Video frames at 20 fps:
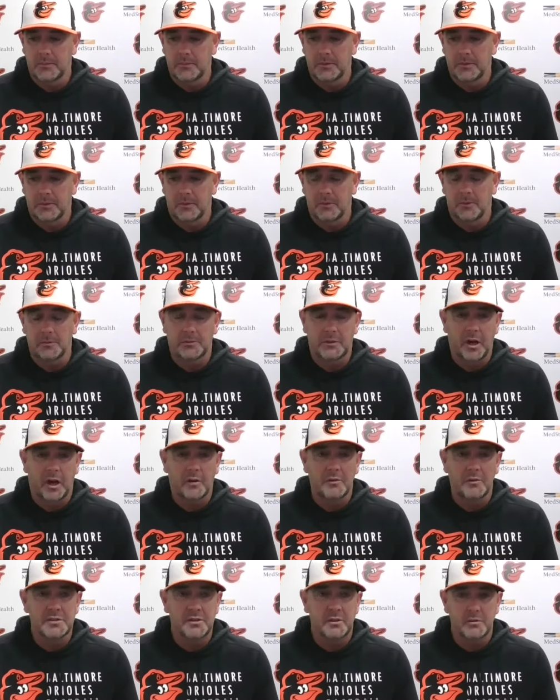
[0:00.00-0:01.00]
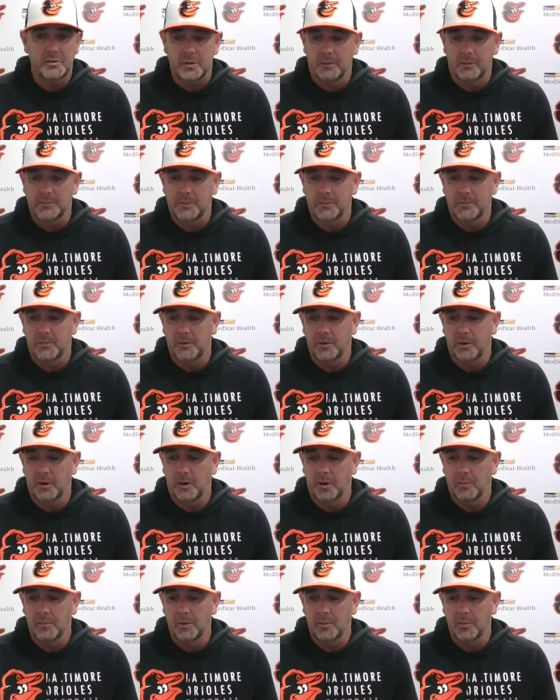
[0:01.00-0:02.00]
you know Galvis there jumped him for the
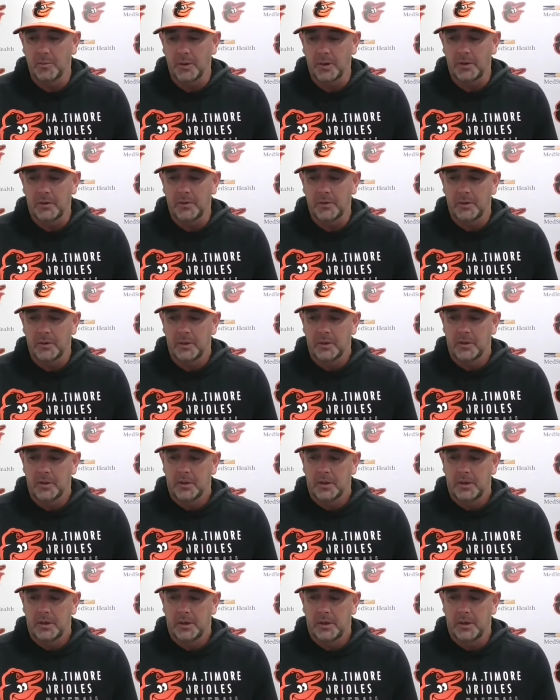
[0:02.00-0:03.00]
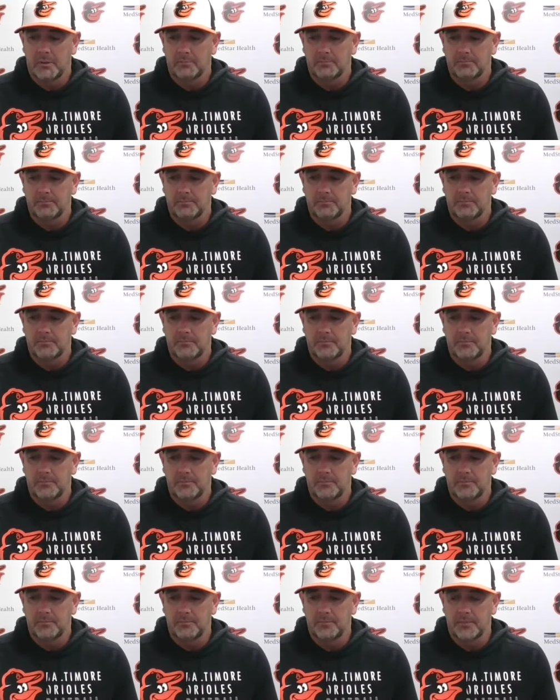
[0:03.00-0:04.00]
homer, but um,
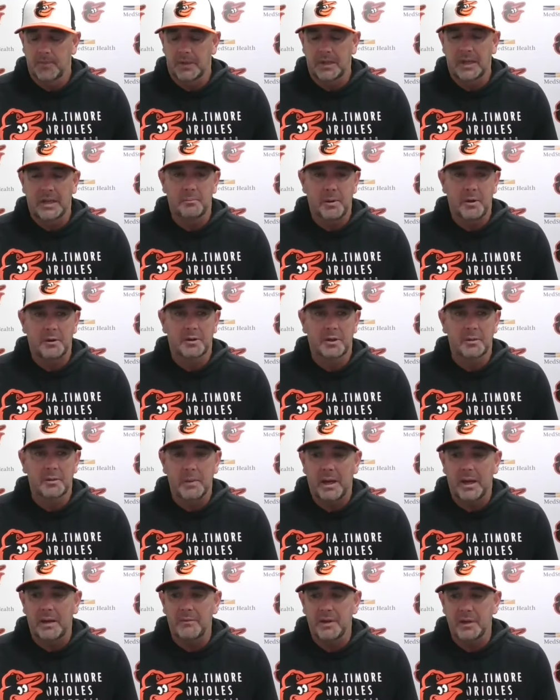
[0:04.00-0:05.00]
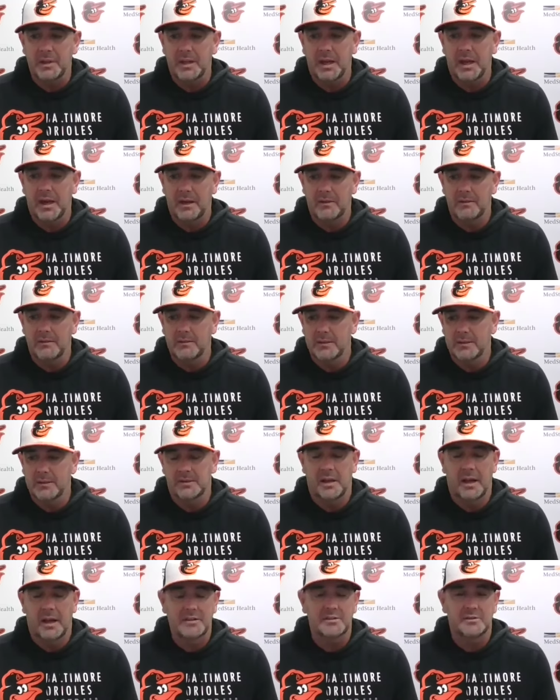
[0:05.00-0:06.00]
he had better command than he had
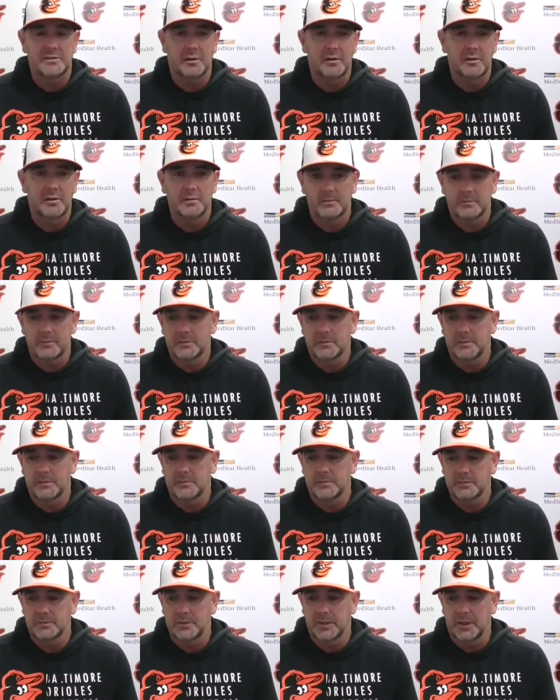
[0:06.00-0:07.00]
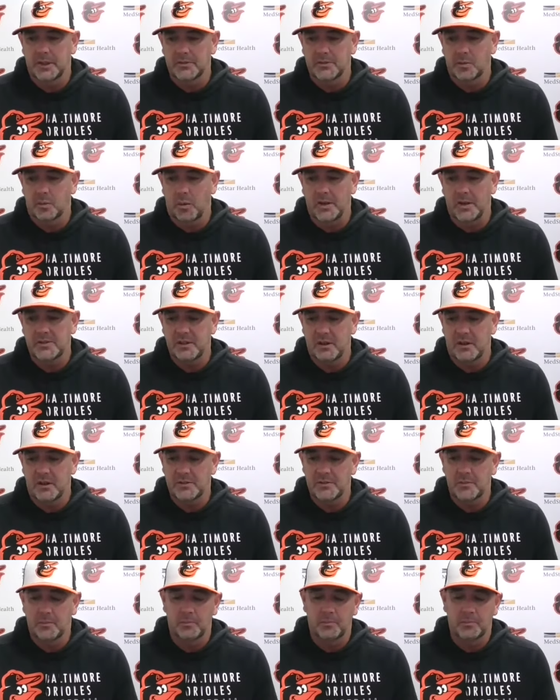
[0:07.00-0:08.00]
his last start against the White
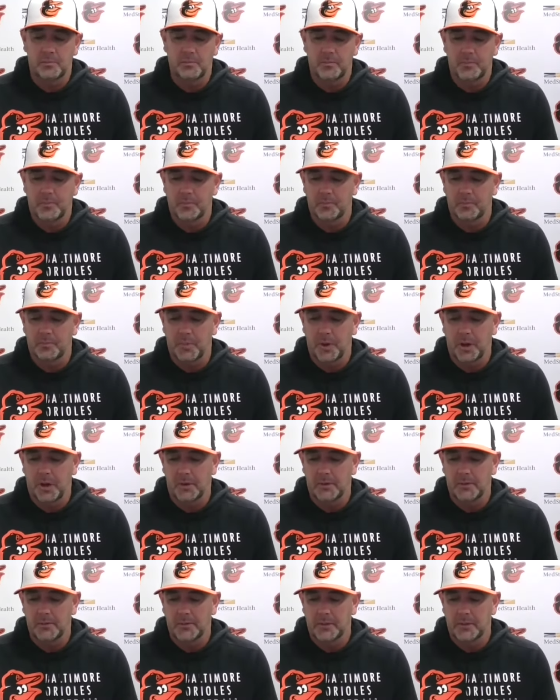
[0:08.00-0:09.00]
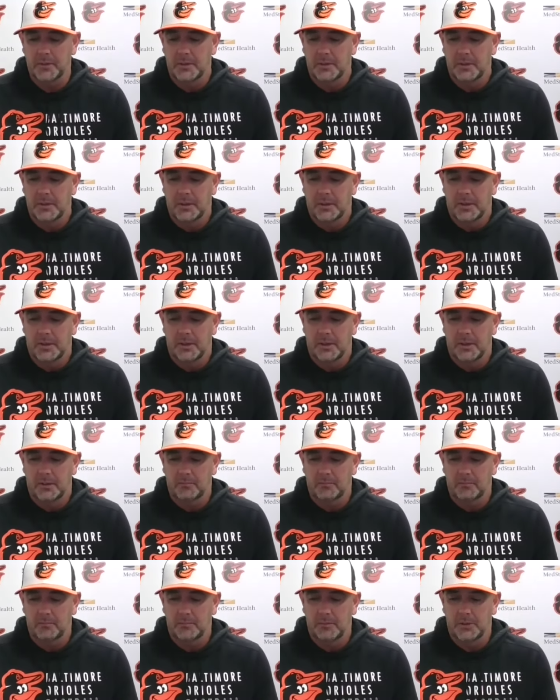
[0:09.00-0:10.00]
Sox. But
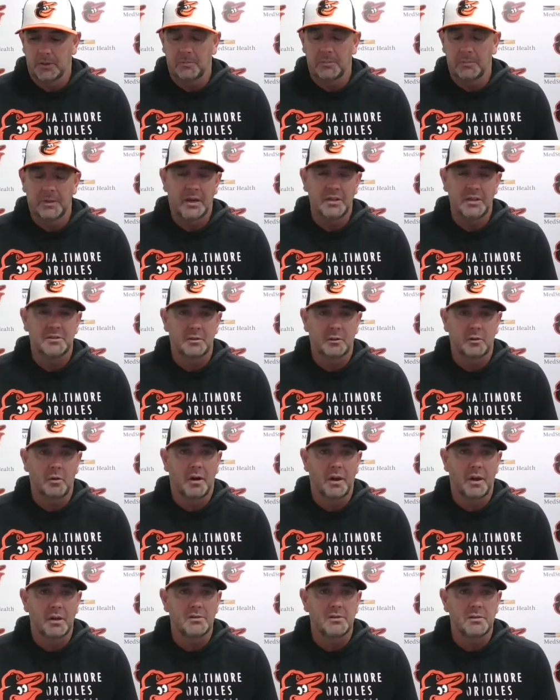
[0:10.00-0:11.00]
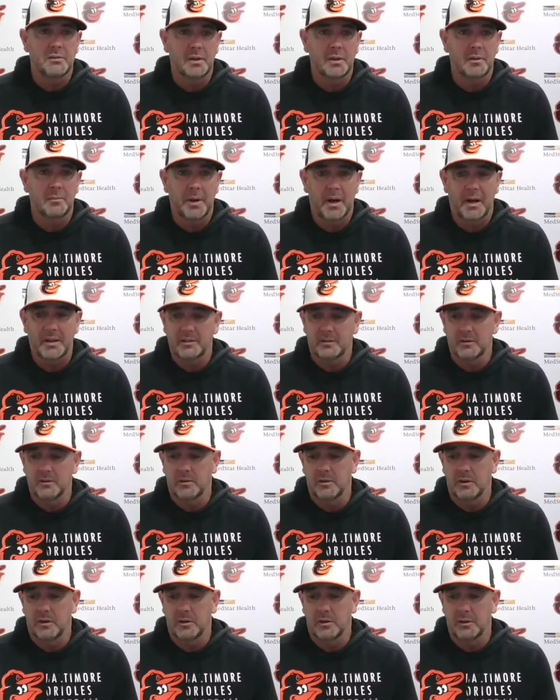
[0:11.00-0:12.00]
um, you know, it'd be nice to grind out the at bats a
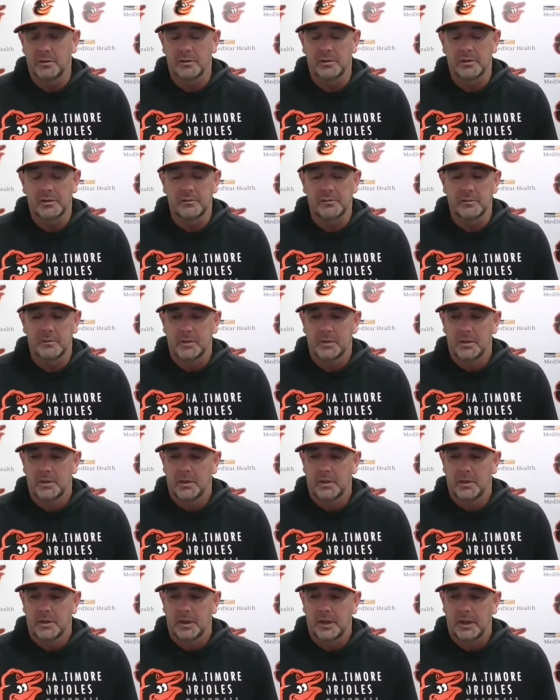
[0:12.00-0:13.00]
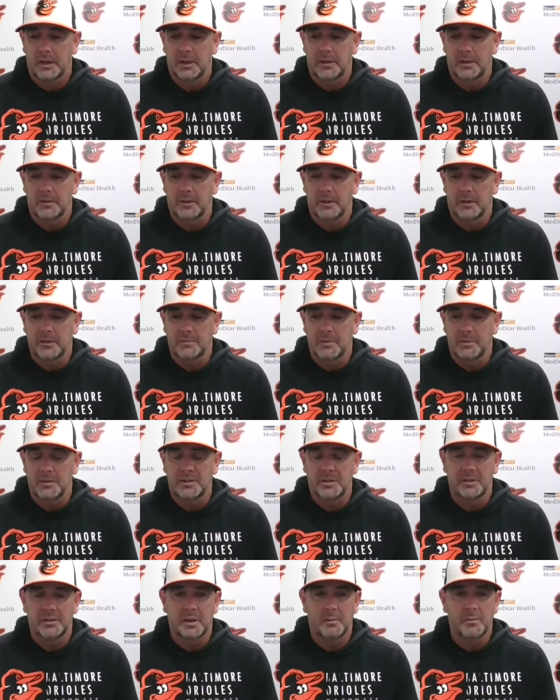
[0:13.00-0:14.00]
little longer and and uh,
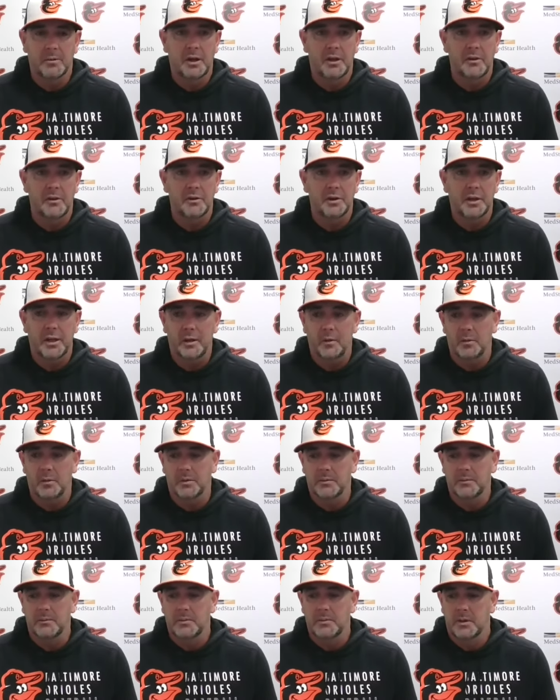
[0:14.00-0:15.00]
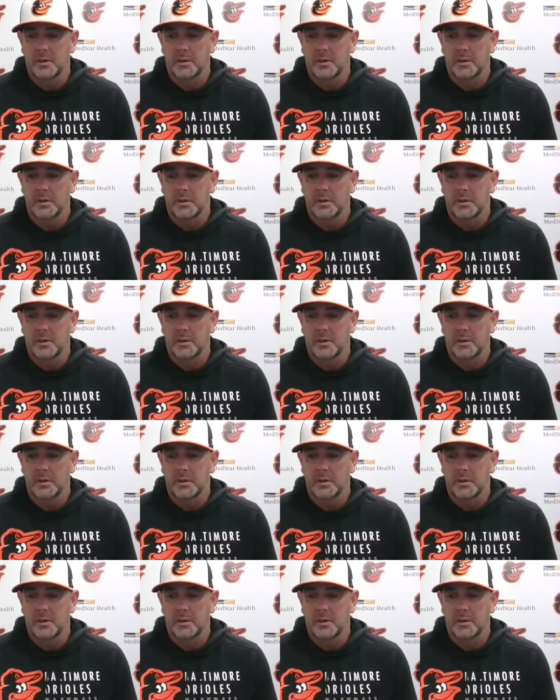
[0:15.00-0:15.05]
especially in a doubleheader day when